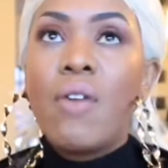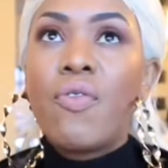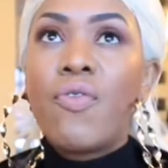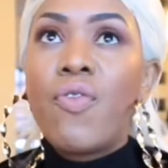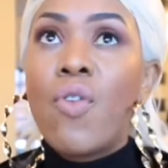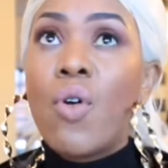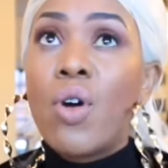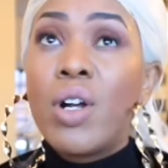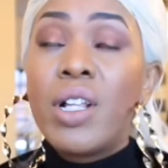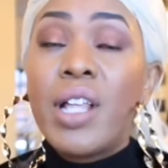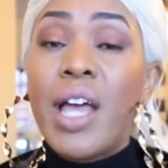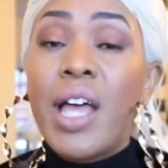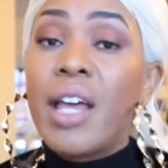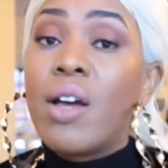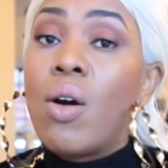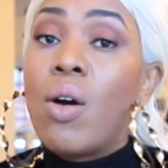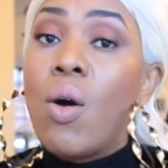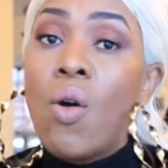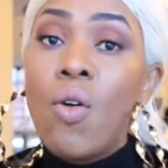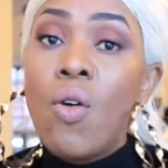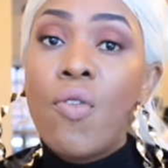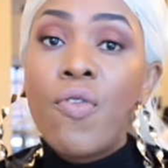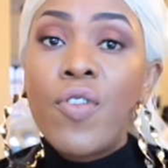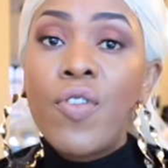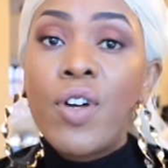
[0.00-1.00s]
For like
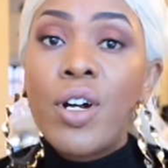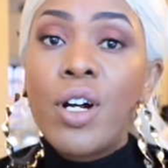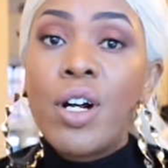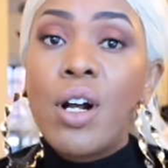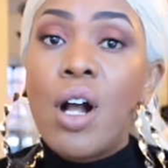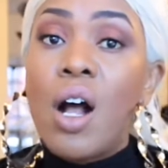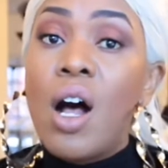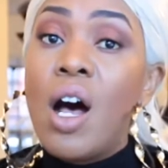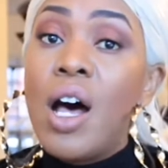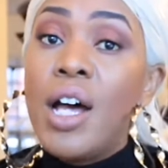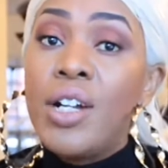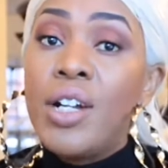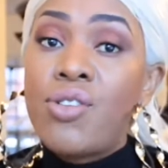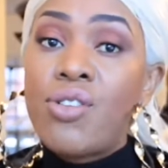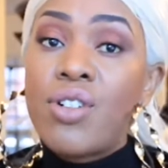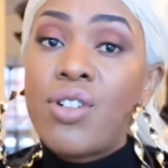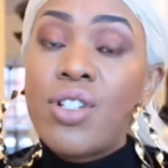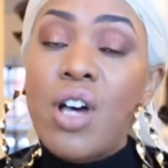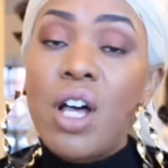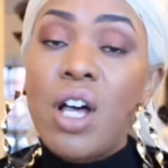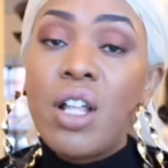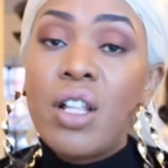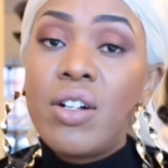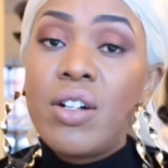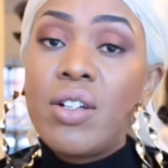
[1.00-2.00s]
over
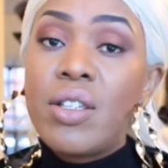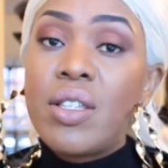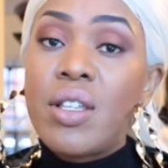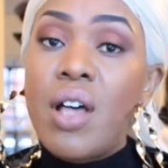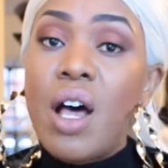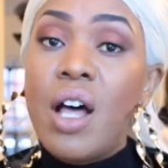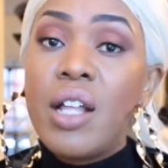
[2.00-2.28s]
$100